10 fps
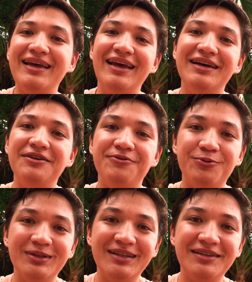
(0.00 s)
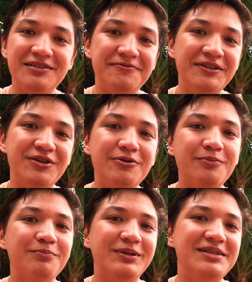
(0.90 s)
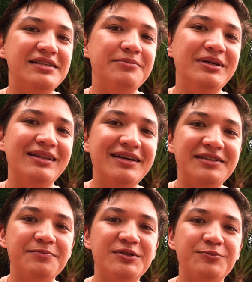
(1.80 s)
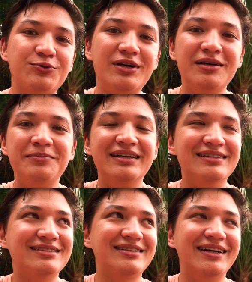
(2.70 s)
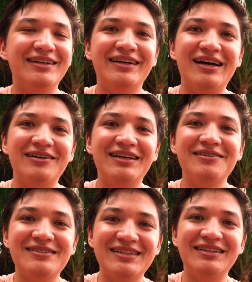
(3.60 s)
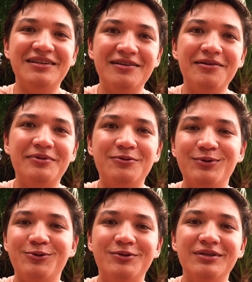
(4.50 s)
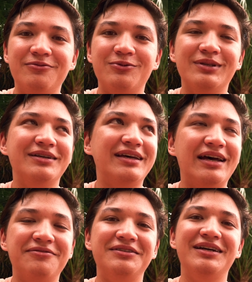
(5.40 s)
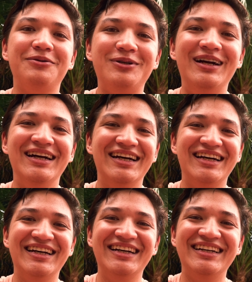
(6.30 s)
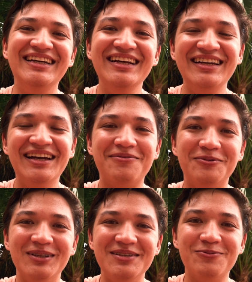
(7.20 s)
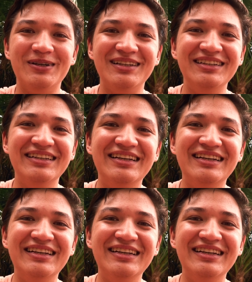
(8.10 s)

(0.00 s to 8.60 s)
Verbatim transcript: And if you really like this video, please give me a like and subscribe. It's kind of hot outside, and I've been recording for like half an hour. I'm really sweaty.